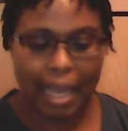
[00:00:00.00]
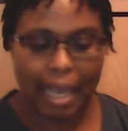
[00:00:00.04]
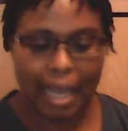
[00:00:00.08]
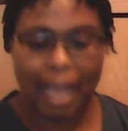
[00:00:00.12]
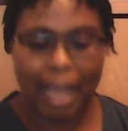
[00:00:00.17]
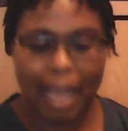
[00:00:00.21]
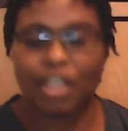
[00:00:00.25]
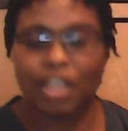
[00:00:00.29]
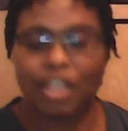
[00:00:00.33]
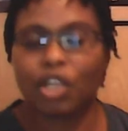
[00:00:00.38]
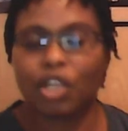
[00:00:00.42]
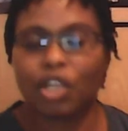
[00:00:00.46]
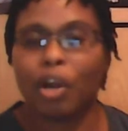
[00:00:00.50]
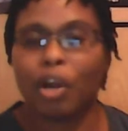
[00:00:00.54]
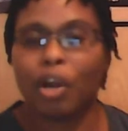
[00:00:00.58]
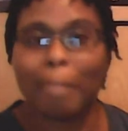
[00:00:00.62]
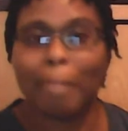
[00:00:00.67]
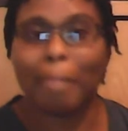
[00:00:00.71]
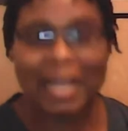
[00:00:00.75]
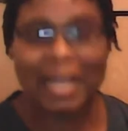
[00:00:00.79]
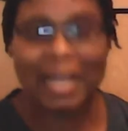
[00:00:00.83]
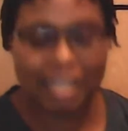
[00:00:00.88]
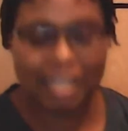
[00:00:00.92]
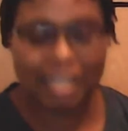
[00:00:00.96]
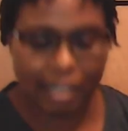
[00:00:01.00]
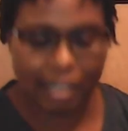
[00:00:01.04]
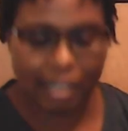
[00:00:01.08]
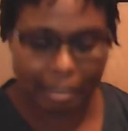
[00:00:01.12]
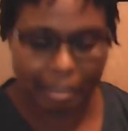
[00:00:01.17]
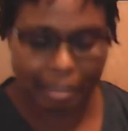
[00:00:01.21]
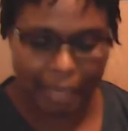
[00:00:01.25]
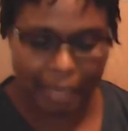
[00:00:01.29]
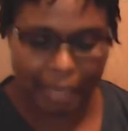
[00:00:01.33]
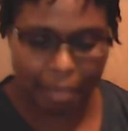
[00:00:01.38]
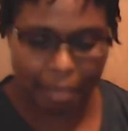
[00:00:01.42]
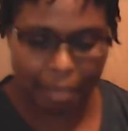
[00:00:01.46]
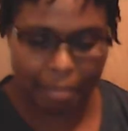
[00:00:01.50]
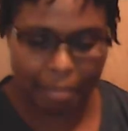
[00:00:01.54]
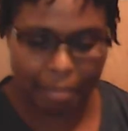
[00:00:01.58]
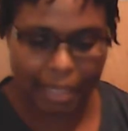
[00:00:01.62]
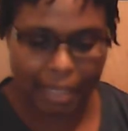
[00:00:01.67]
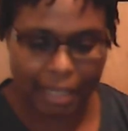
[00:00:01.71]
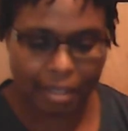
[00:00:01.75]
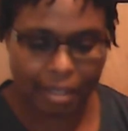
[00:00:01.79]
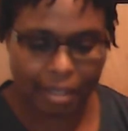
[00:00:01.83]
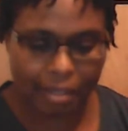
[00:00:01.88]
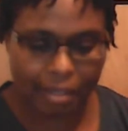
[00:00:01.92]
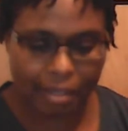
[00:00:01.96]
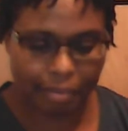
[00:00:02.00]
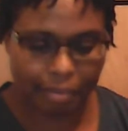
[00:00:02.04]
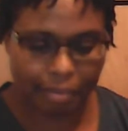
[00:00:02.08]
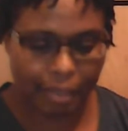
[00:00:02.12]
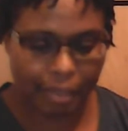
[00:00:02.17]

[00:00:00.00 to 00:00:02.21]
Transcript: It's called Mexican mint.